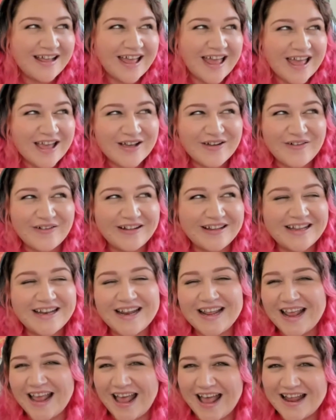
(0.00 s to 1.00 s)

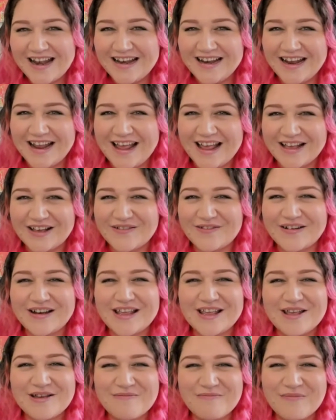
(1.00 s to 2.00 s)
equality, and
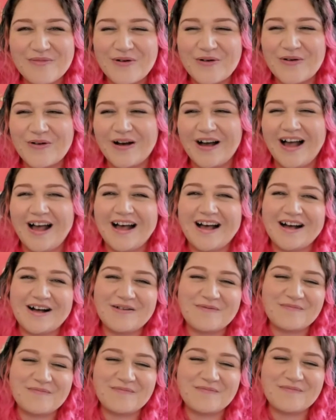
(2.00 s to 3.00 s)
equity more
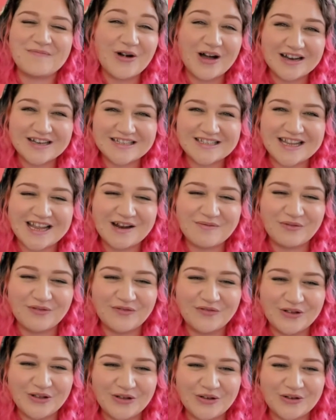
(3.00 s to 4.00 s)
um, more
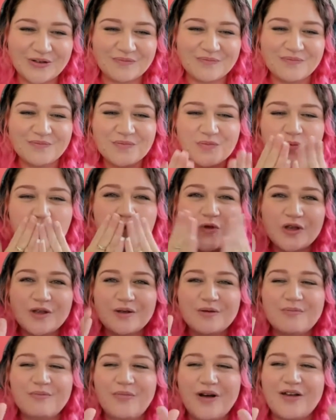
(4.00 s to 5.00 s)
understandable for you.
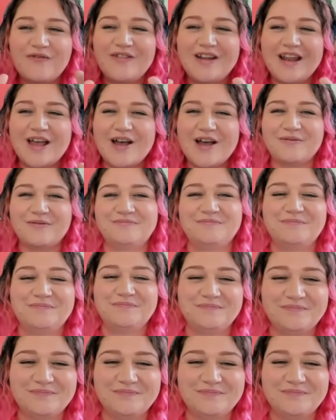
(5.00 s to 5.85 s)
Bye for now.